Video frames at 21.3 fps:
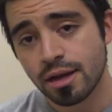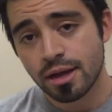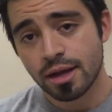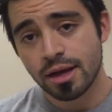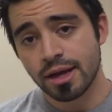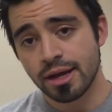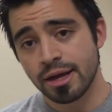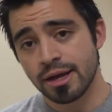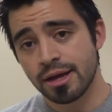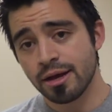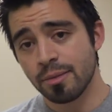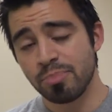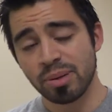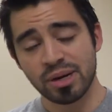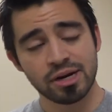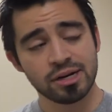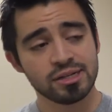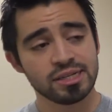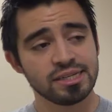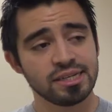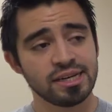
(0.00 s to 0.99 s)

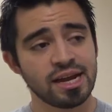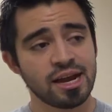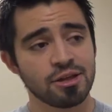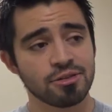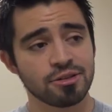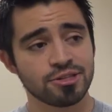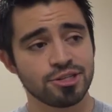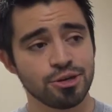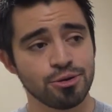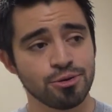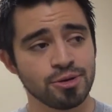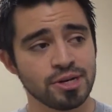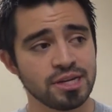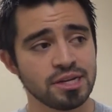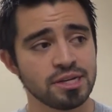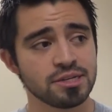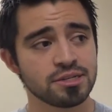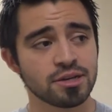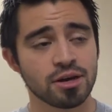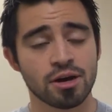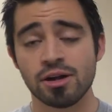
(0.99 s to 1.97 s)
Apparently now the tune
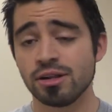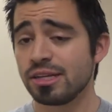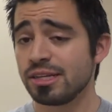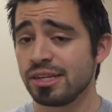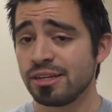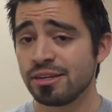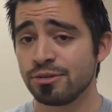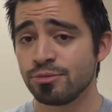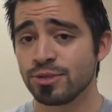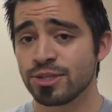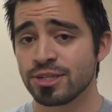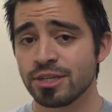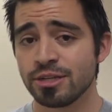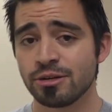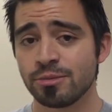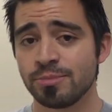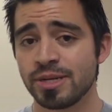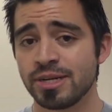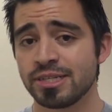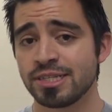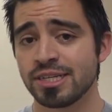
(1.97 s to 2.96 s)
is, all he needed was a
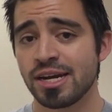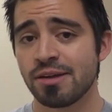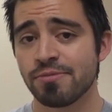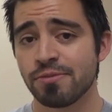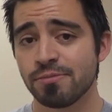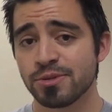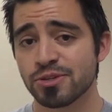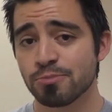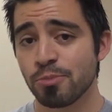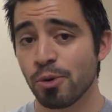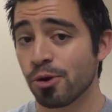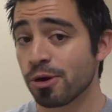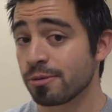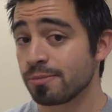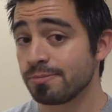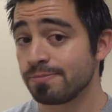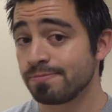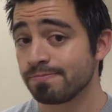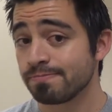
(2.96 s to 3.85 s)
little bit of time from the sport.